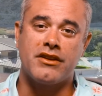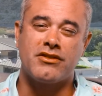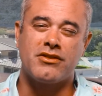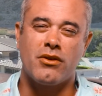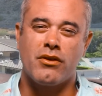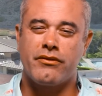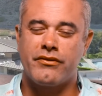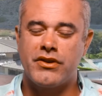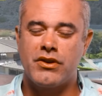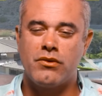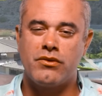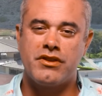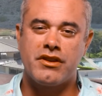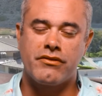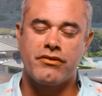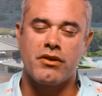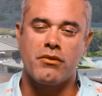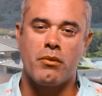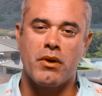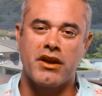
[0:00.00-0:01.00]
So a few
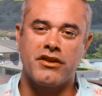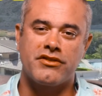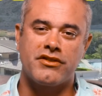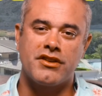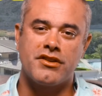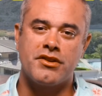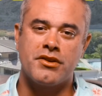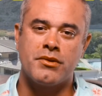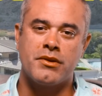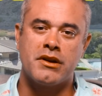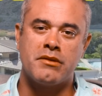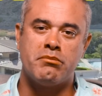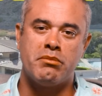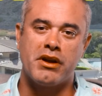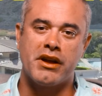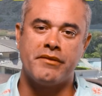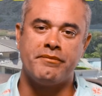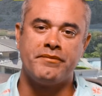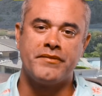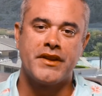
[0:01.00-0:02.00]
different ways to do it,
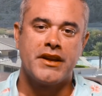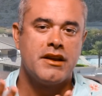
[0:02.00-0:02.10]
but